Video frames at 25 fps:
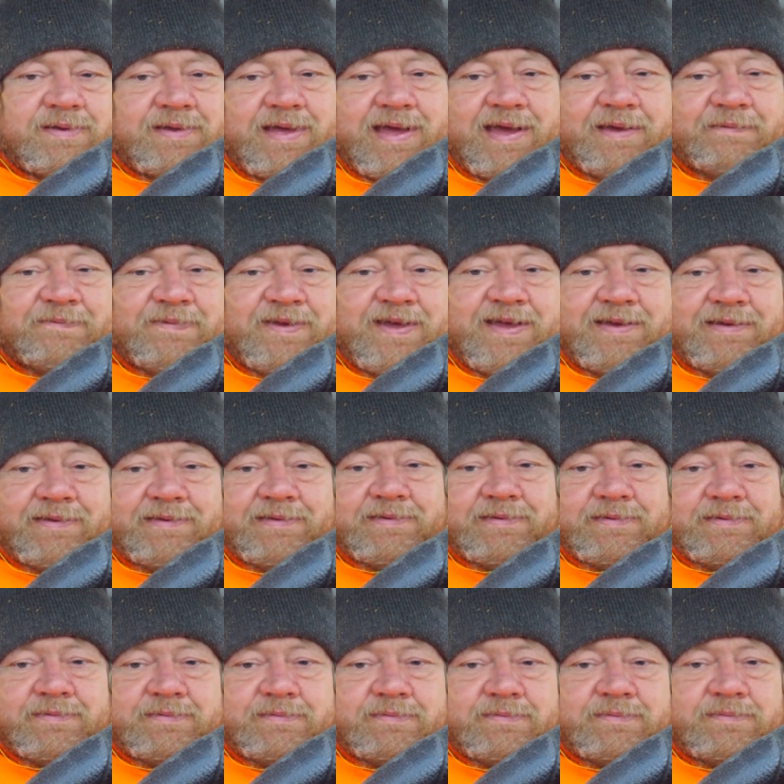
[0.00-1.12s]
I failed.
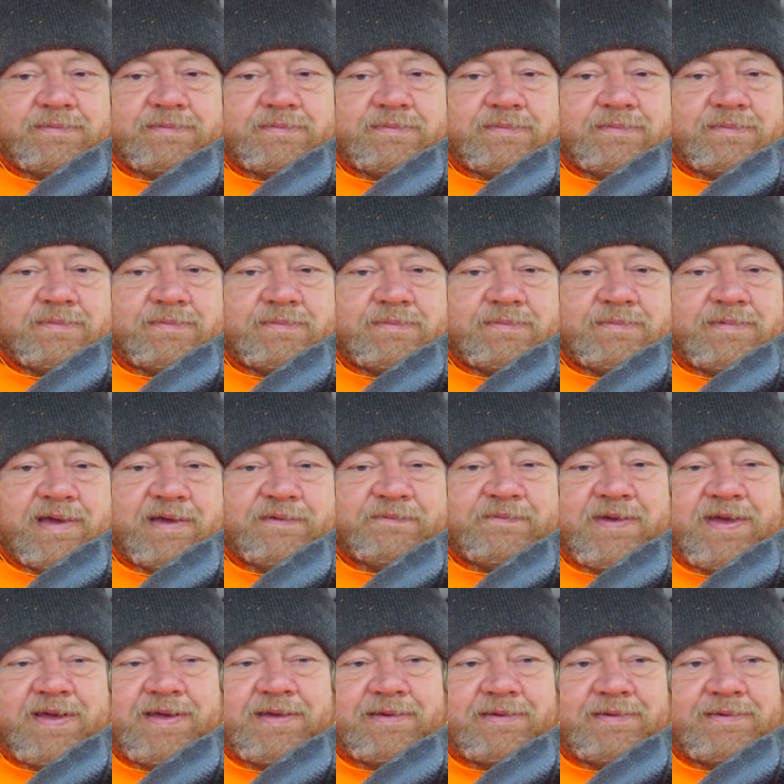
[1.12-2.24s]
I
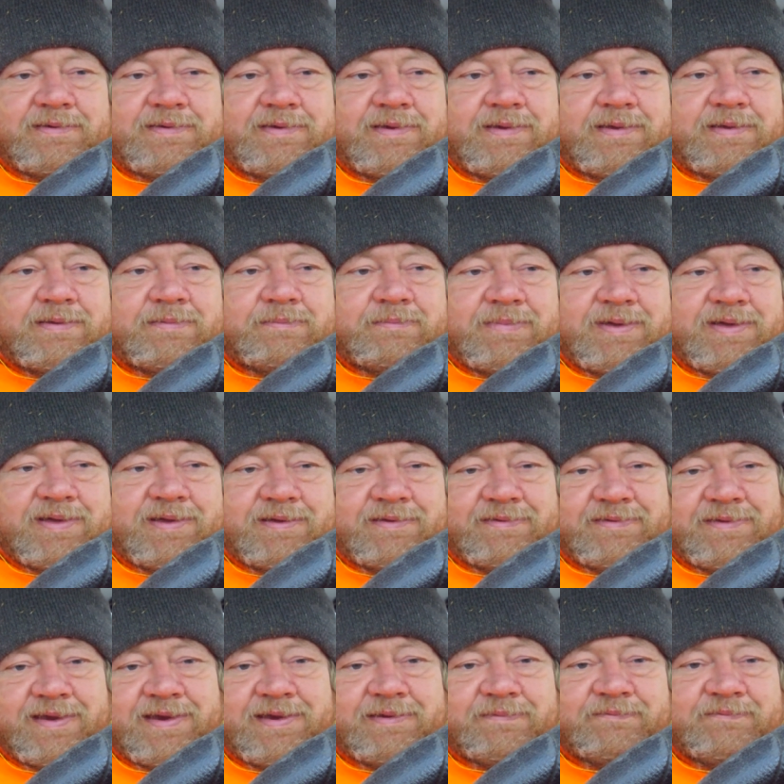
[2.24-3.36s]
failed because
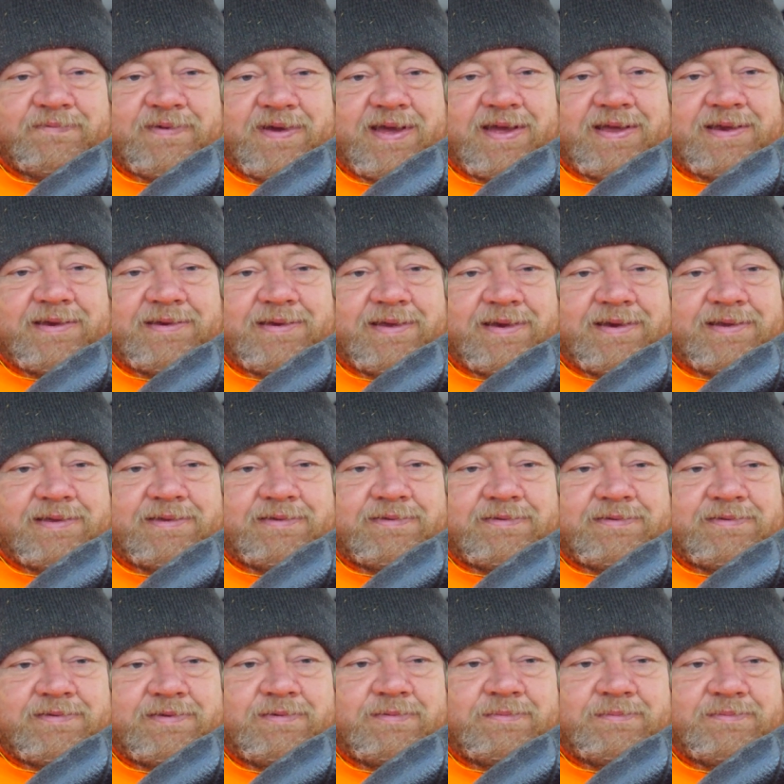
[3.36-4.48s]
I didn't find any
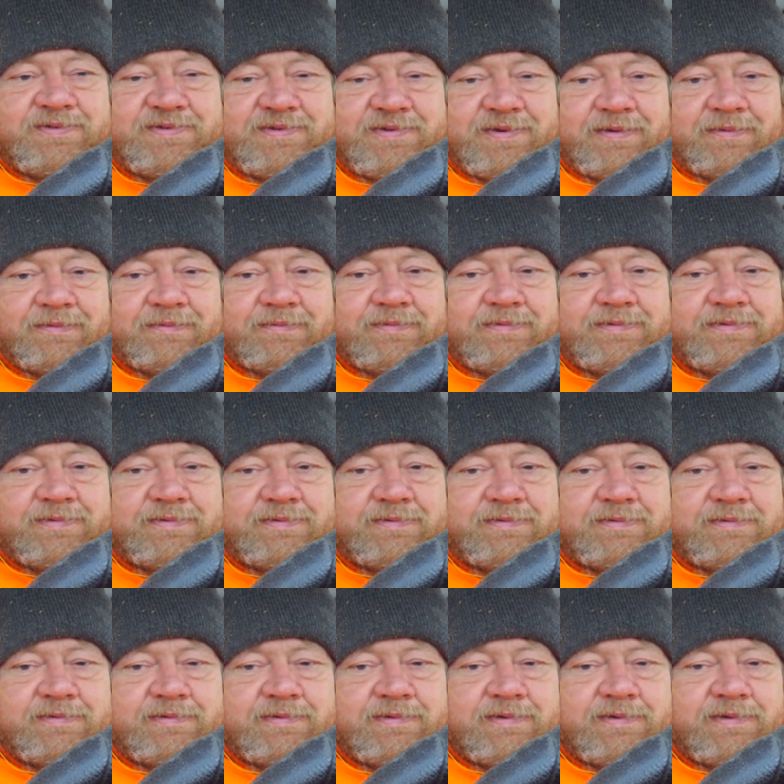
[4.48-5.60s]
tombstones.
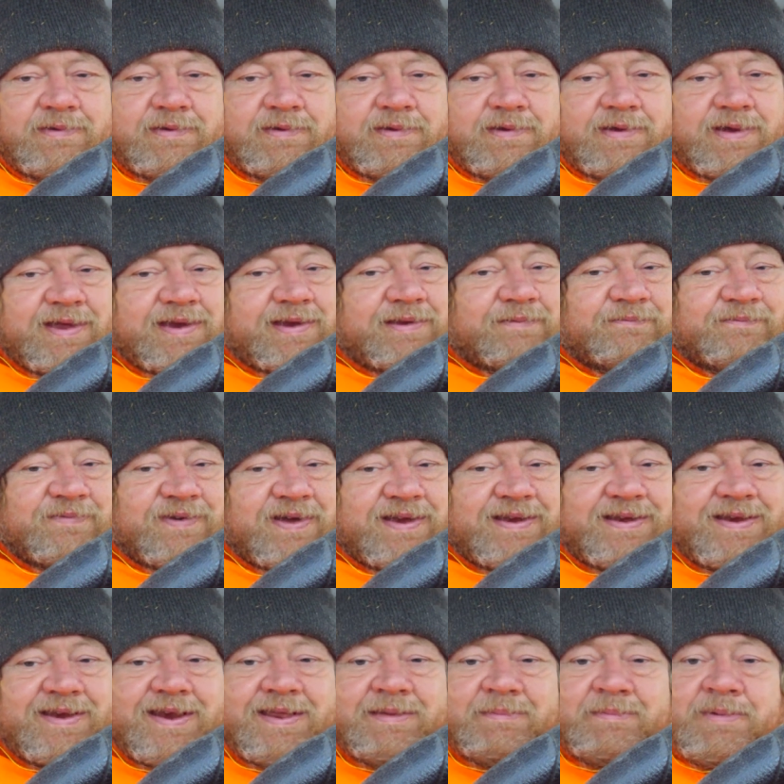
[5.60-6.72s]
I didn't find
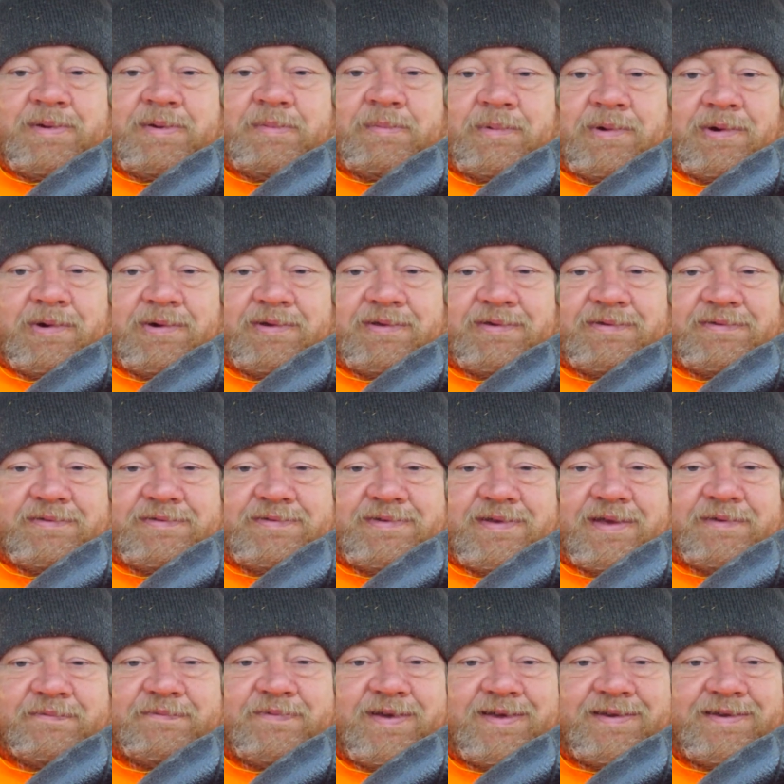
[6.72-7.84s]
any memorials.
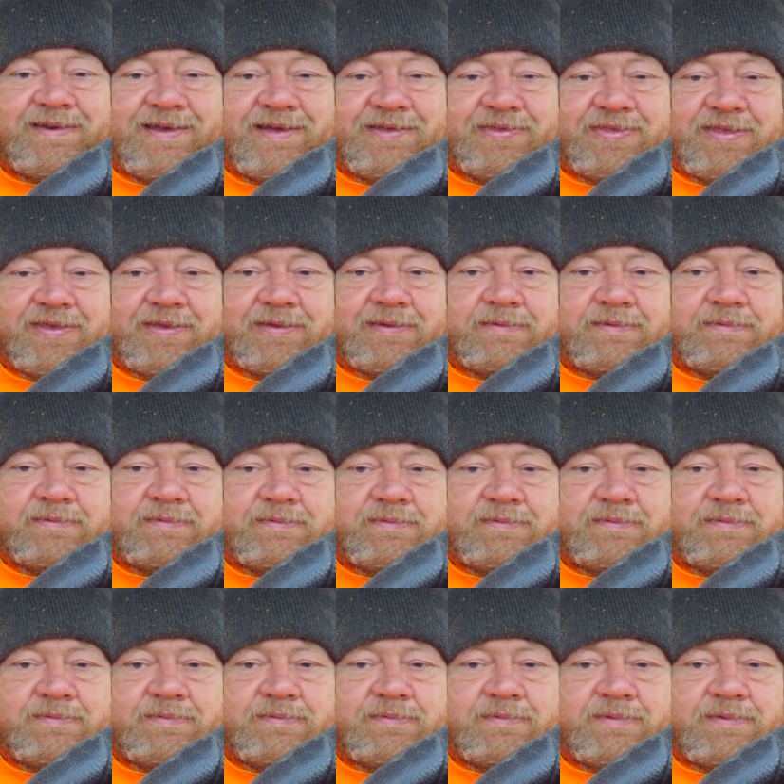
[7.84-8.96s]
I found nothing.
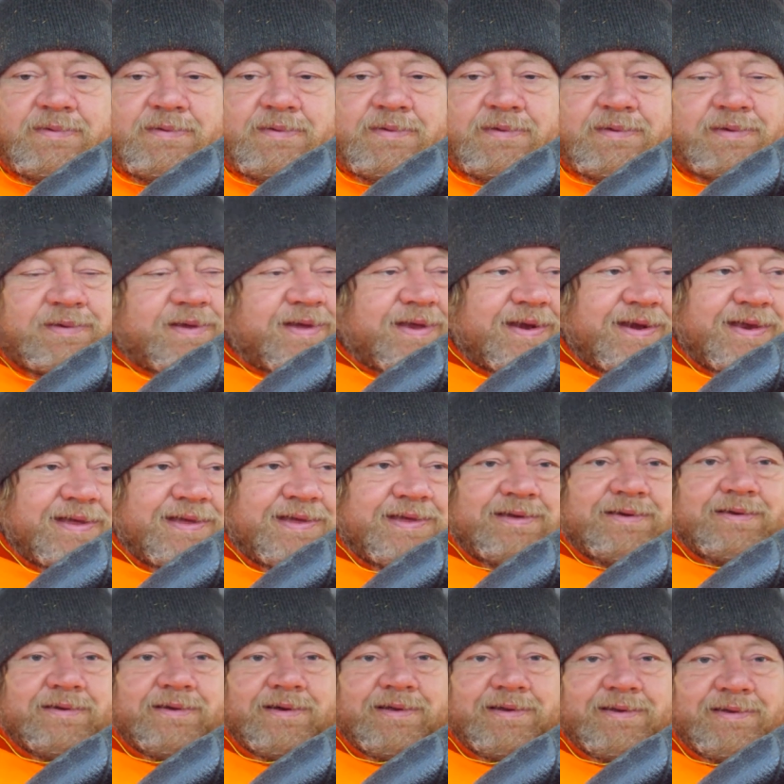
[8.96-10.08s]
Yet I get
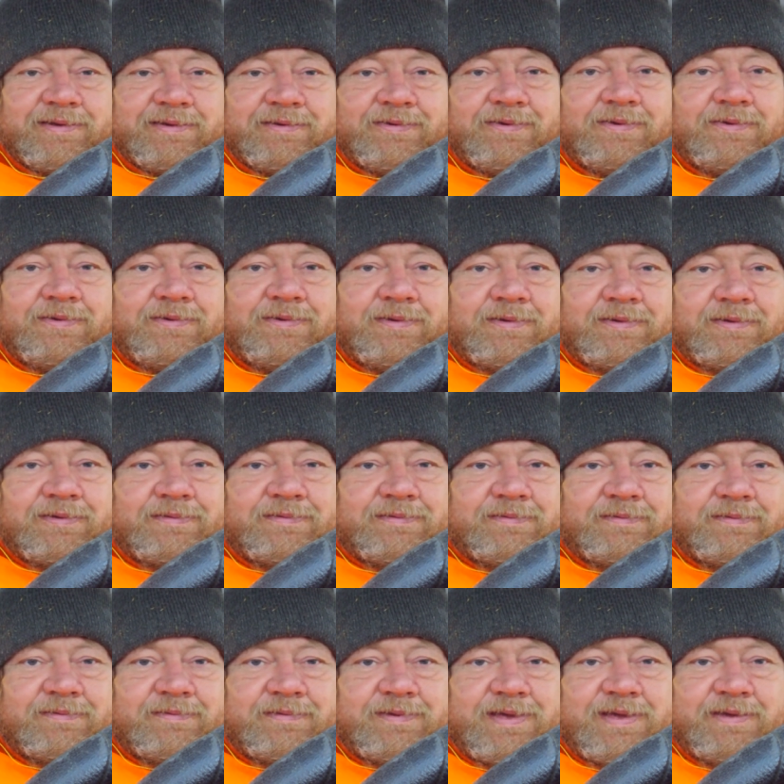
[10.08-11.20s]
called a ghoul
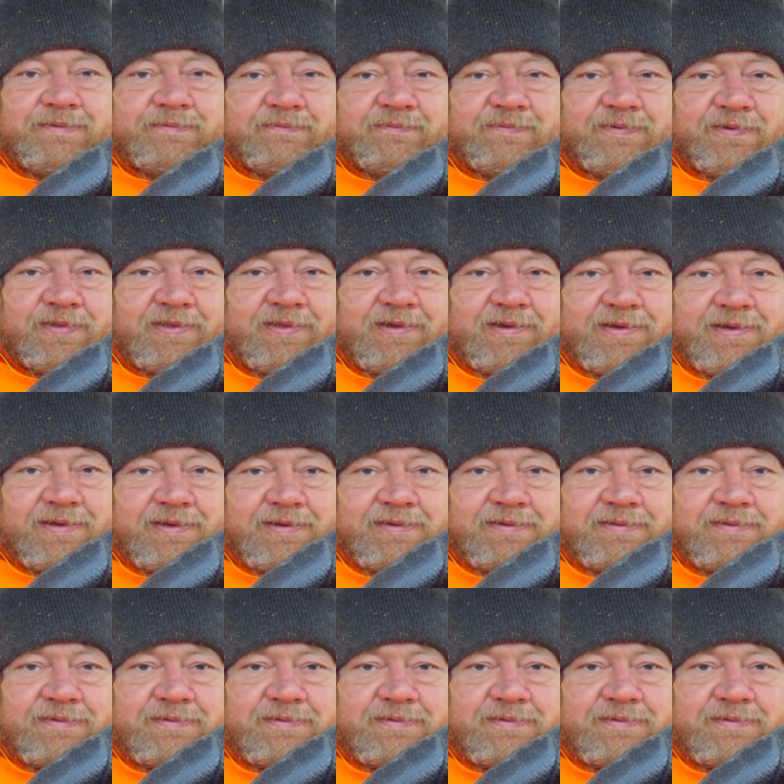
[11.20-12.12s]
even for looking.